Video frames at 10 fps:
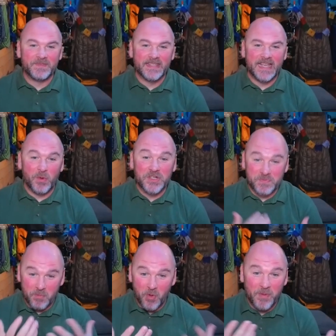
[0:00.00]
wish
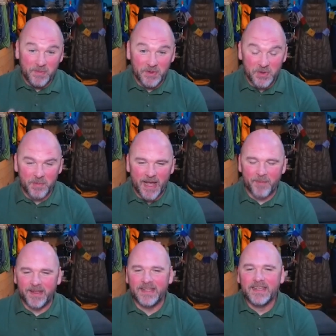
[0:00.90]
more people knew about
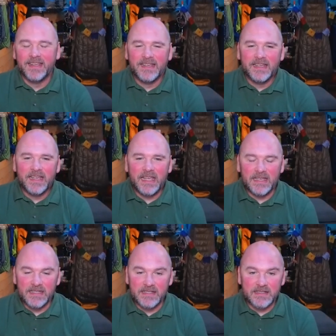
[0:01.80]
me
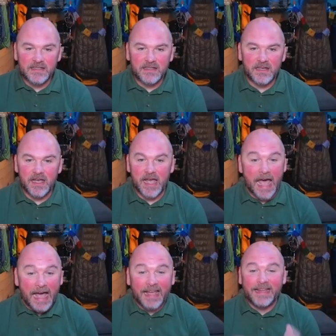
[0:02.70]
is
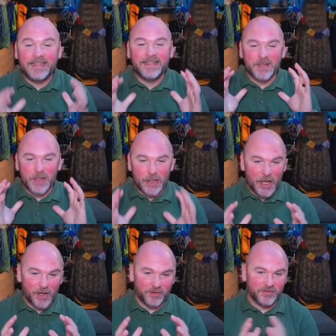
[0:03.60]
I
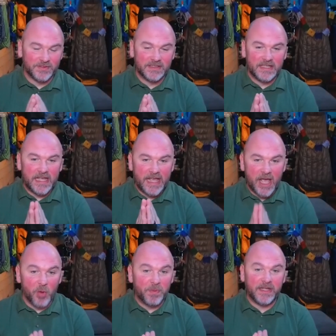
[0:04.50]
love
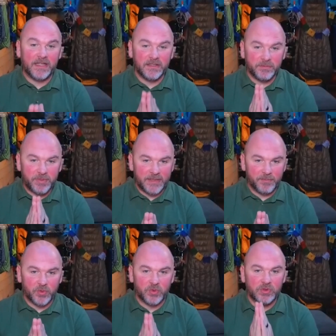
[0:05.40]
helping
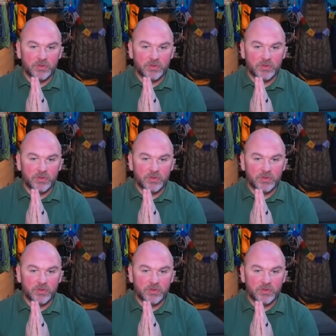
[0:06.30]
people